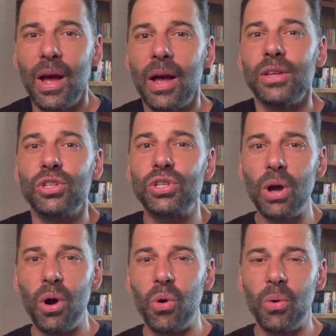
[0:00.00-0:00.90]

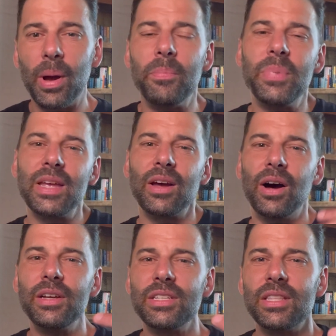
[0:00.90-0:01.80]
So,
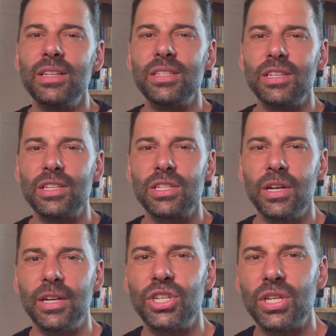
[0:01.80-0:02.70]
because this is
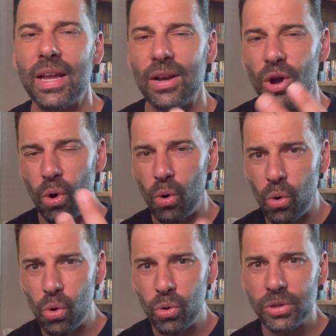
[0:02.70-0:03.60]
such an
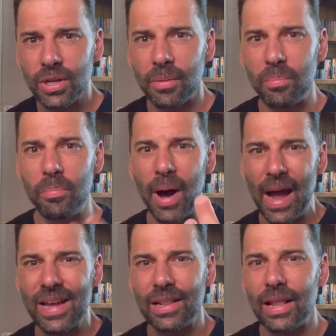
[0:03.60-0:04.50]
old
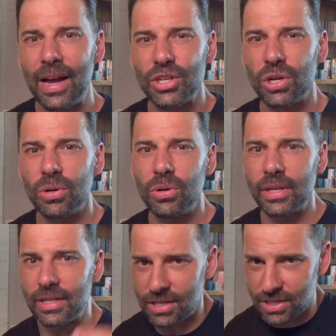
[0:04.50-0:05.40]
biological
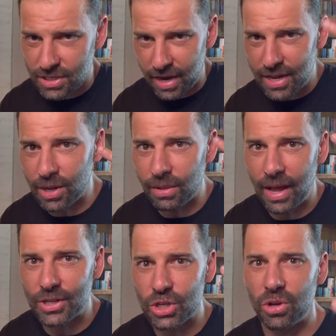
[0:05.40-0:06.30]
and
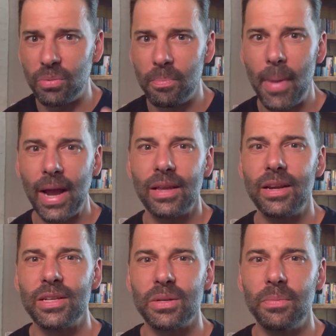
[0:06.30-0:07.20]
psychological
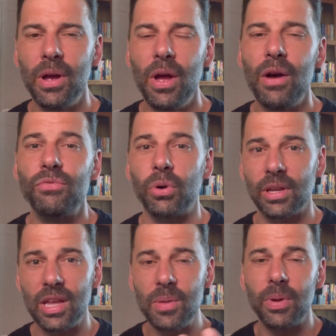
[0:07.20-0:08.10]
mechanism for
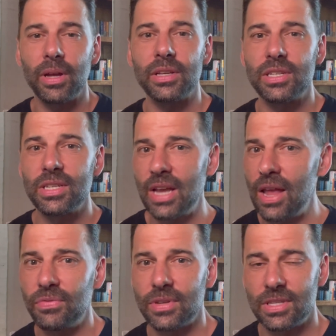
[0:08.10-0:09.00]
keeping us
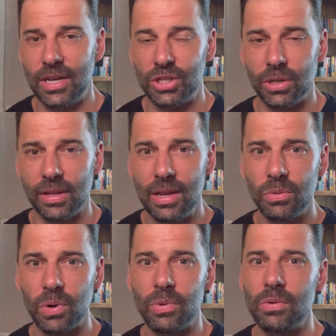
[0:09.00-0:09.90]
safe, essentially,
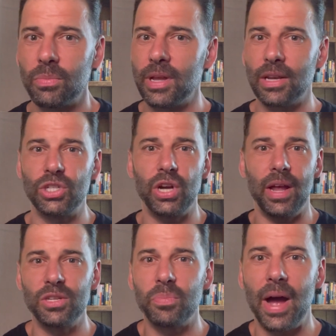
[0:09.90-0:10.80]
when we were being
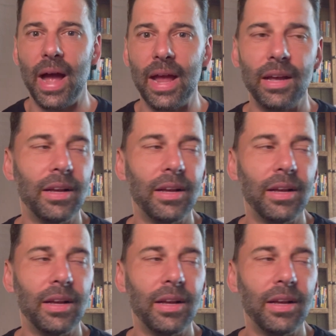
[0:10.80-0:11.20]
chased by